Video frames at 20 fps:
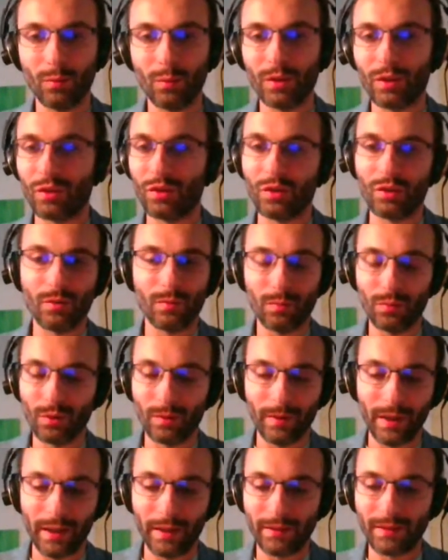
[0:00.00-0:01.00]
which
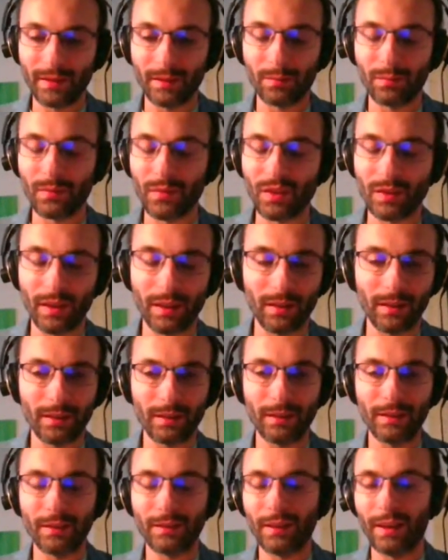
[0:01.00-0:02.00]
provide some
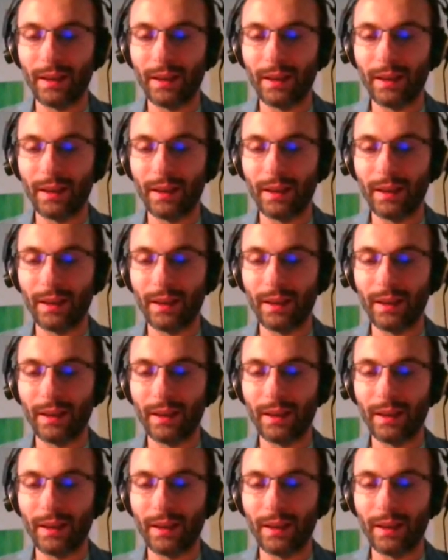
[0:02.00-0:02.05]
statically